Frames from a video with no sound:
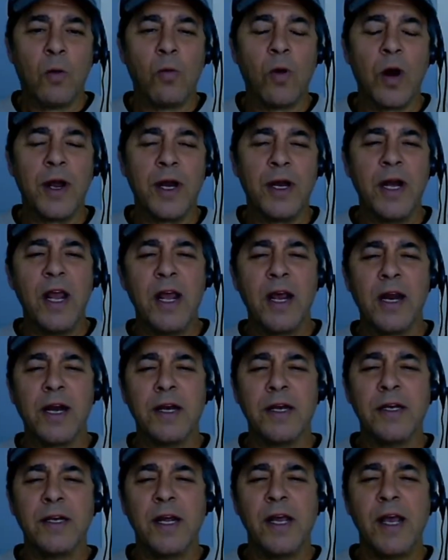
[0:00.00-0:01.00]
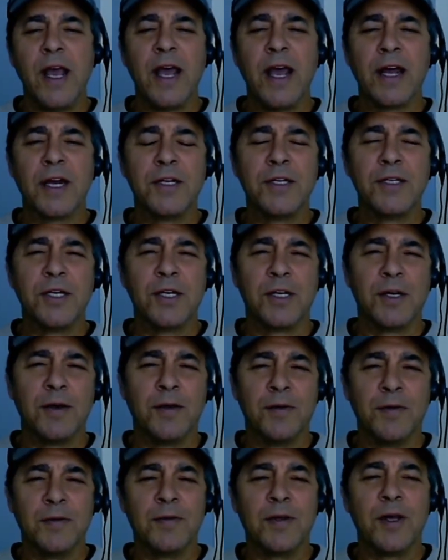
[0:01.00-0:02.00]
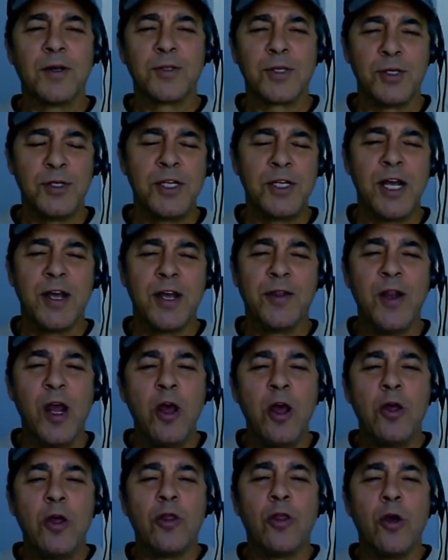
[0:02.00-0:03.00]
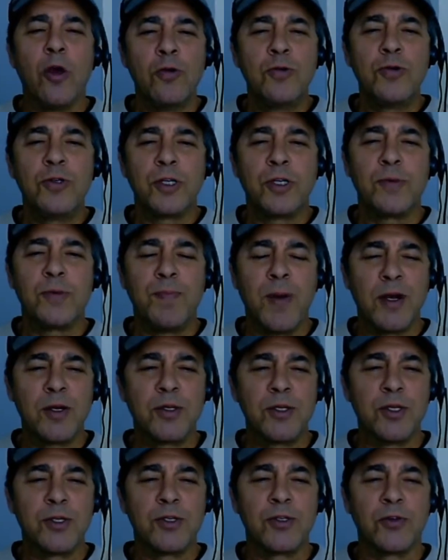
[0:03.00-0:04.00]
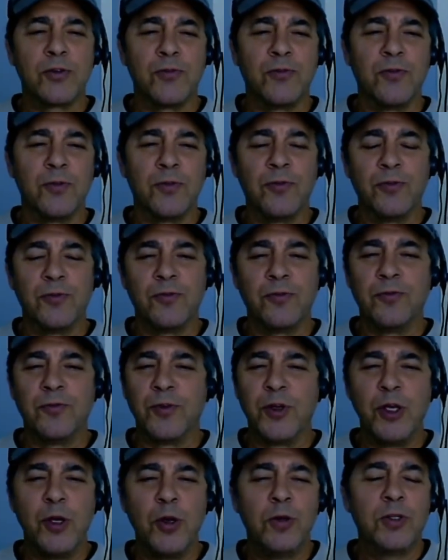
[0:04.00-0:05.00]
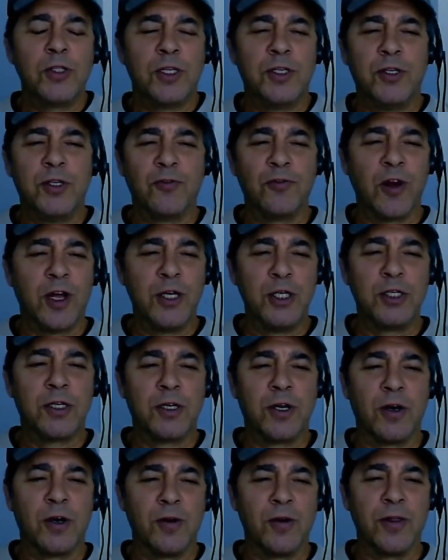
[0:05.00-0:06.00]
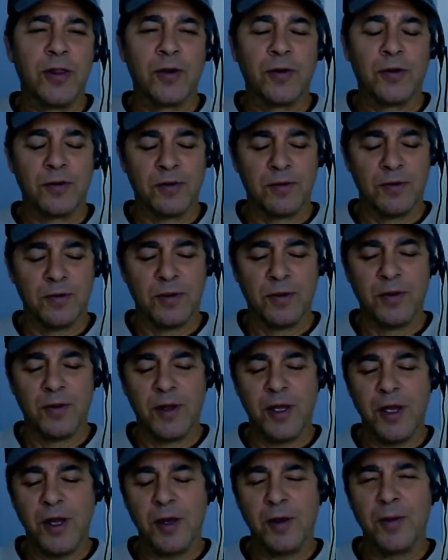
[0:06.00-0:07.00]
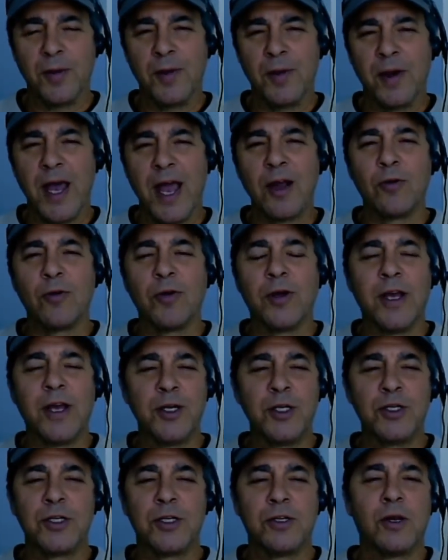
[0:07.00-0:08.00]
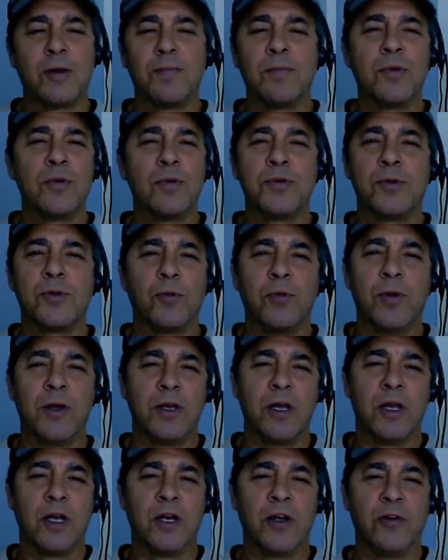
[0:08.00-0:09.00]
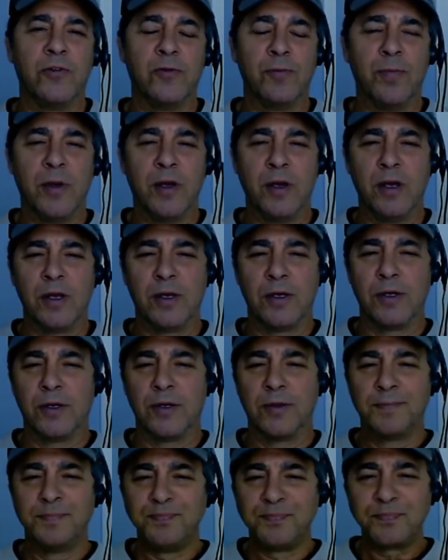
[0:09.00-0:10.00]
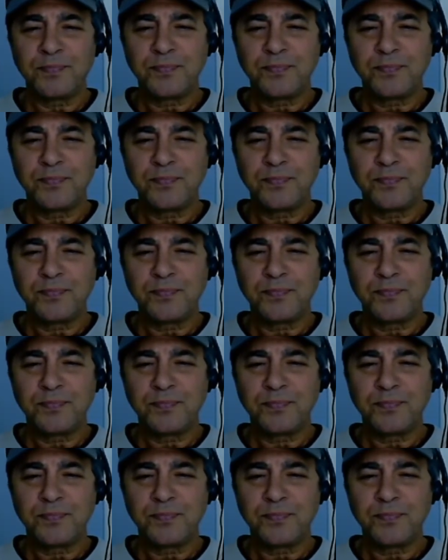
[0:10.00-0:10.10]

Right, and as I said, those expenses are hugely deflationary. They aggregate to numbers that we can't even begin to